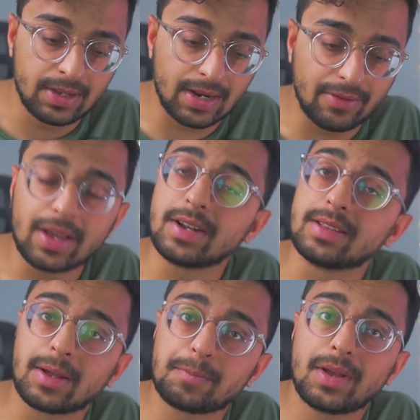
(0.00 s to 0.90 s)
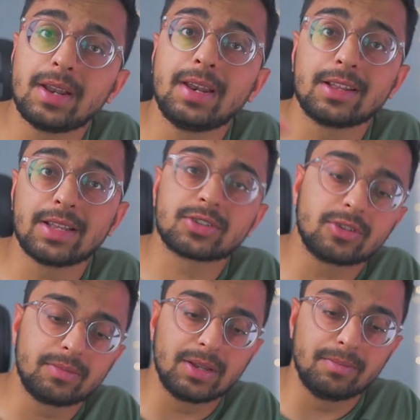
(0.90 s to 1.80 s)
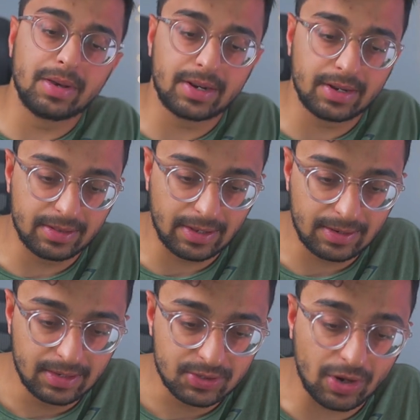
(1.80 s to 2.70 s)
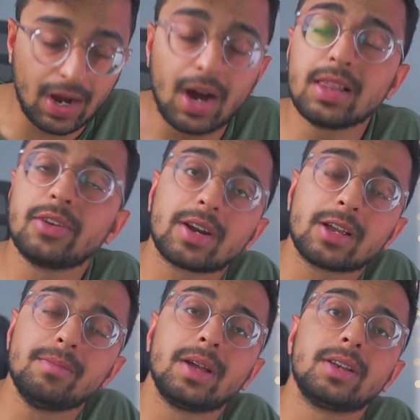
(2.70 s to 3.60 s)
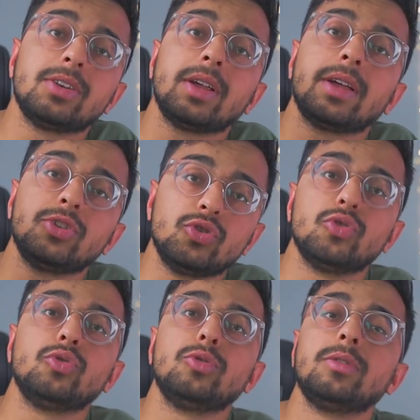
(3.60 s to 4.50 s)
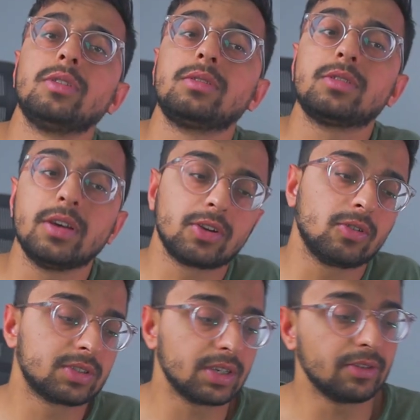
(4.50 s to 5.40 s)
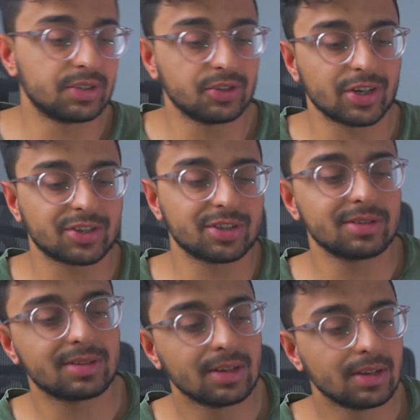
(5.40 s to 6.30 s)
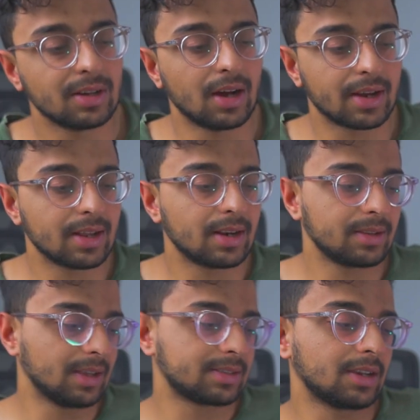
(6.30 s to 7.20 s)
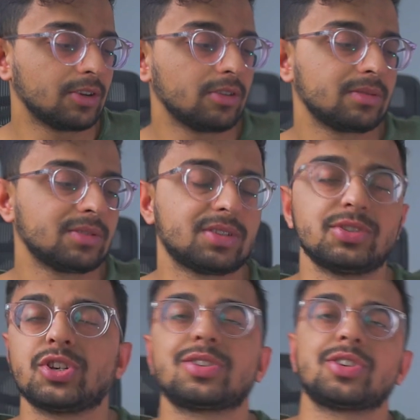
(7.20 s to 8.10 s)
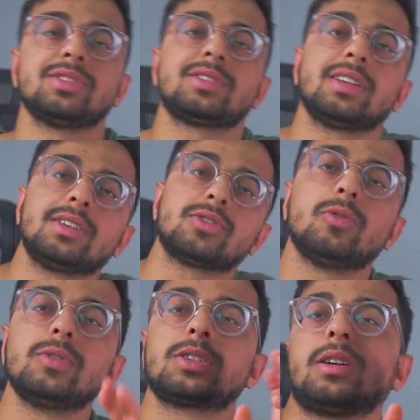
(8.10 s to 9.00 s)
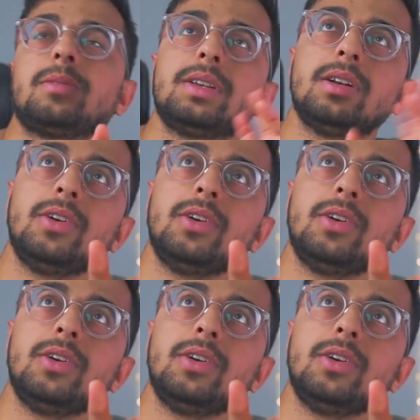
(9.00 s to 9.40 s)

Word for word: And I've added that, and now that's gonna be embedded in there. So I highly recommend you turning on Siri suggestions. Again, yes, I know that the suggestions thing has always kind of been